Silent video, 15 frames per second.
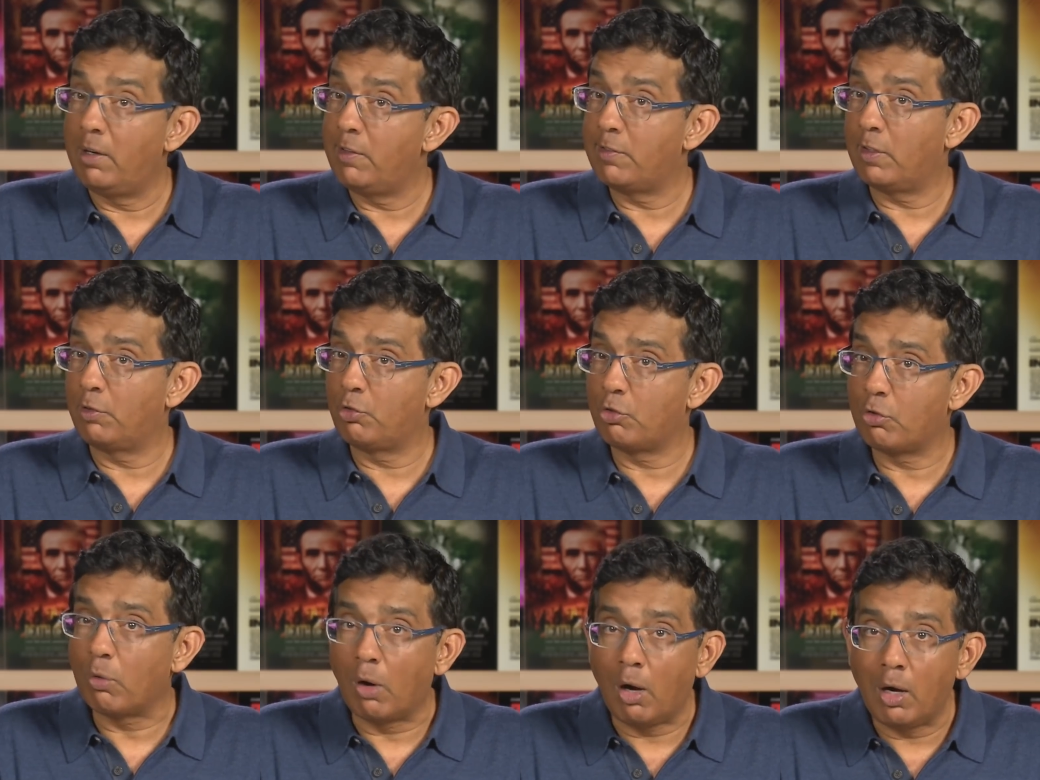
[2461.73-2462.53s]
Speaker 1: is a
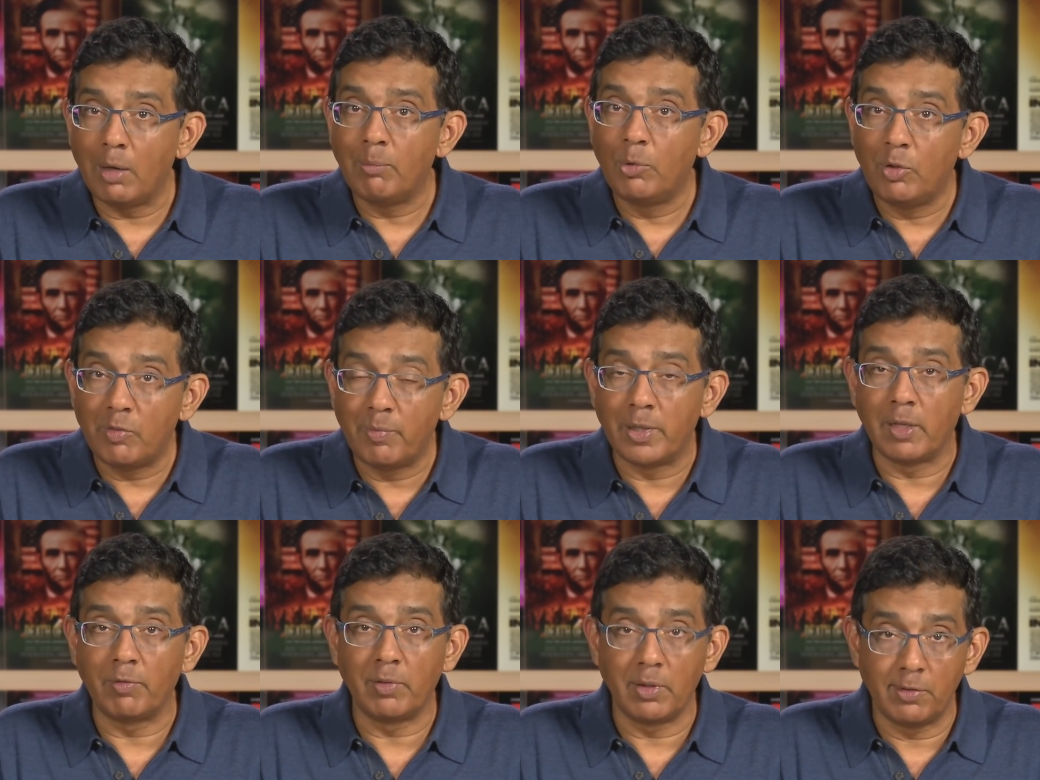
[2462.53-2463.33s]
strong
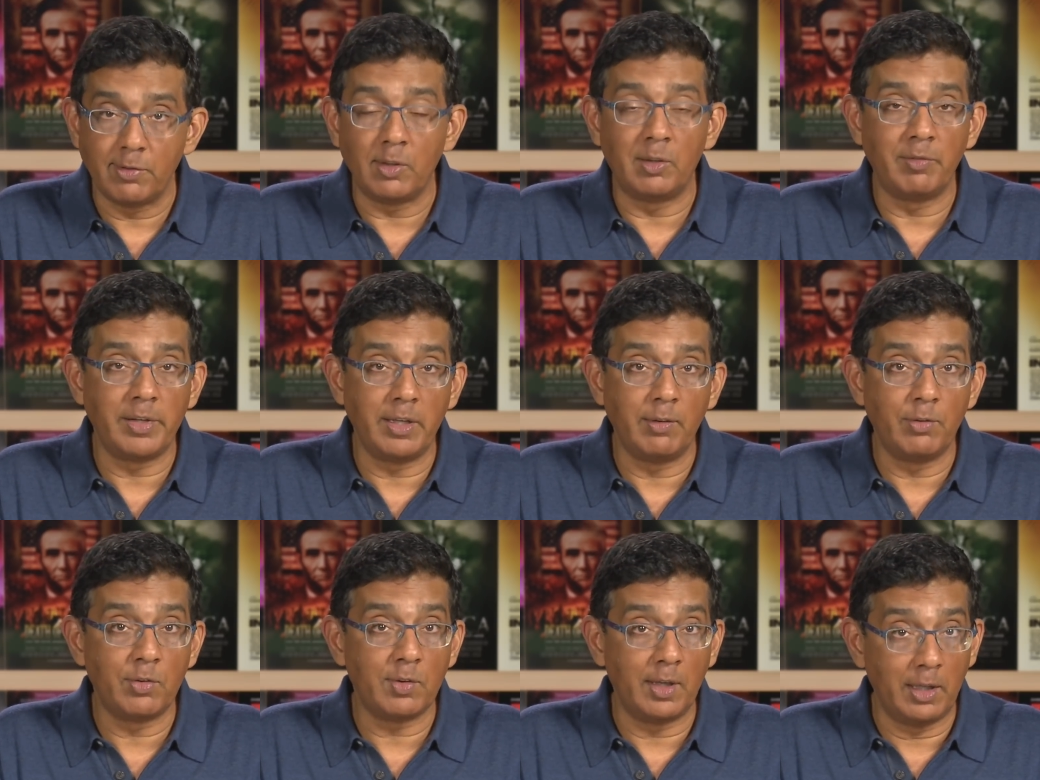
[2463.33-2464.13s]
movement of
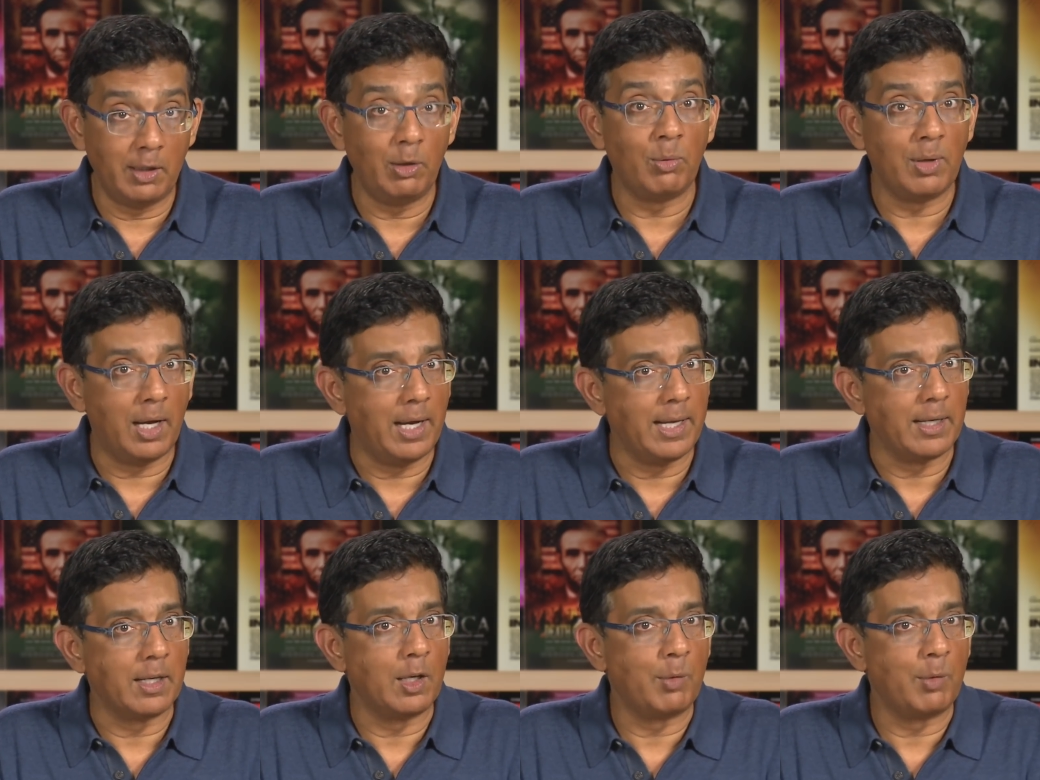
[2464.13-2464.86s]
conservatives in United.